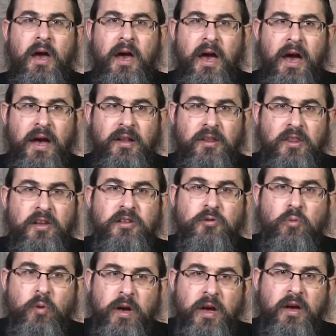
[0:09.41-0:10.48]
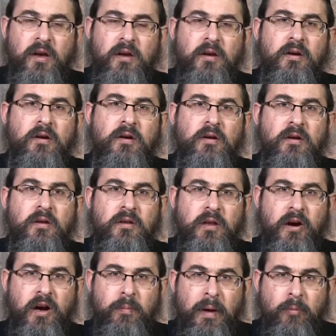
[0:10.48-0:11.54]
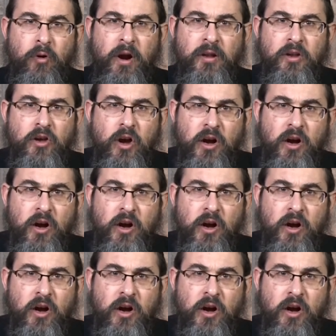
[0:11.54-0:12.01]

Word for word: And this week, they're commemorating the